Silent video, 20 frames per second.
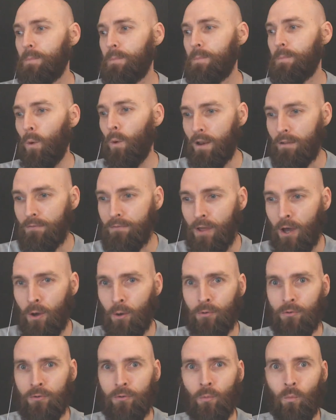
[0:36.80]
one of
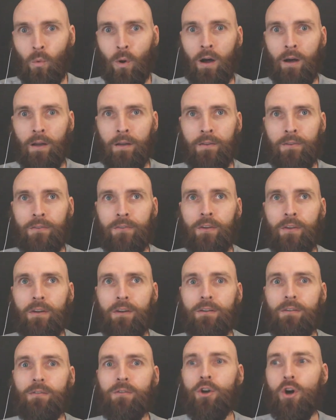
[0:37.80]
those was
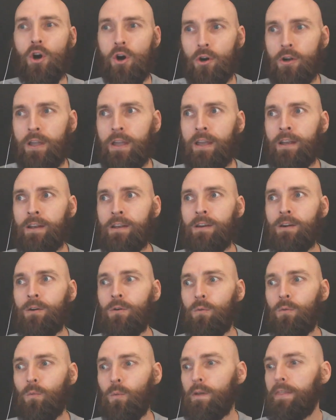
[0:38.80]
cooking
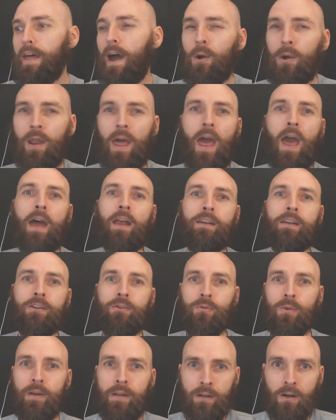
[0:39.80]
without any
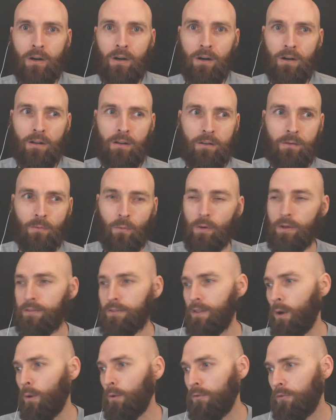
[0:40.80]
grid at all, with
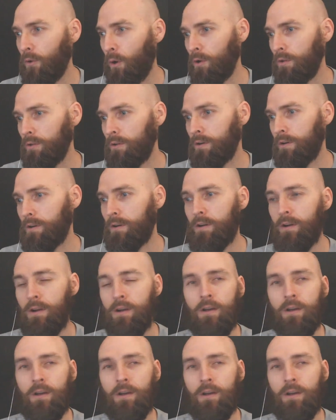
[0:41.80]
no solar,